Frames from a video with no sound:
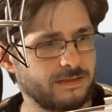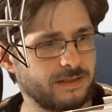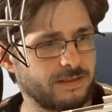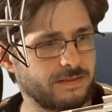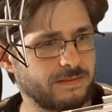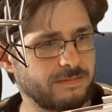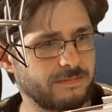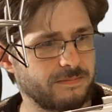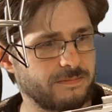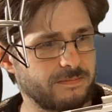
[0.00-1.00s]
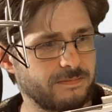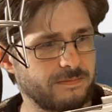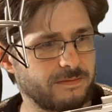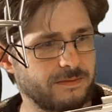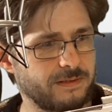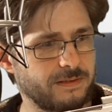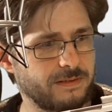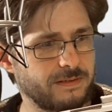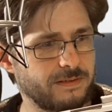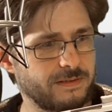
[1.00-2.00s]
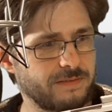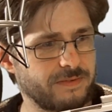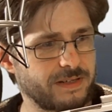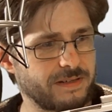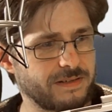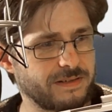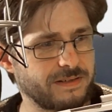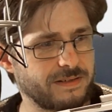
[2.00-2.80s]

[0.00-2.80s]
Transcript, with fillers: And see if I can